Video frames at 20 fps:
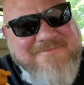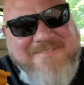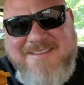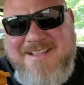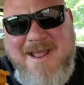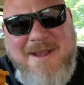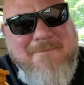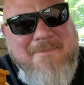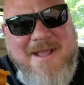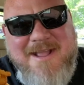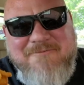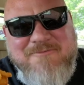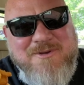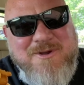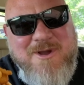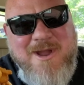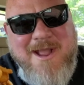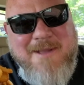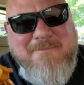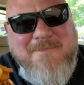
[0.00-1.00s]
doesn't make for
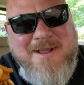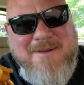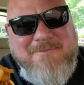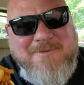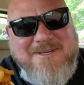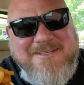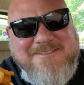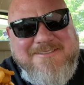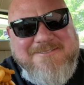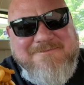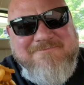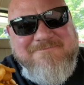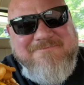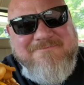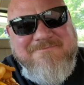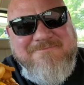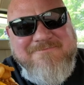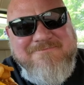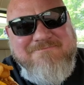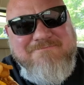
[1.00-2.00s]
great memories.
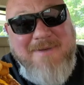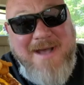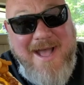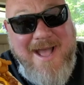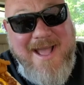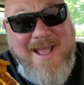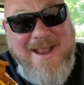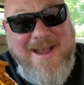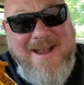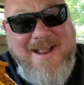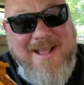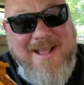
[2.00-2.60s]
But,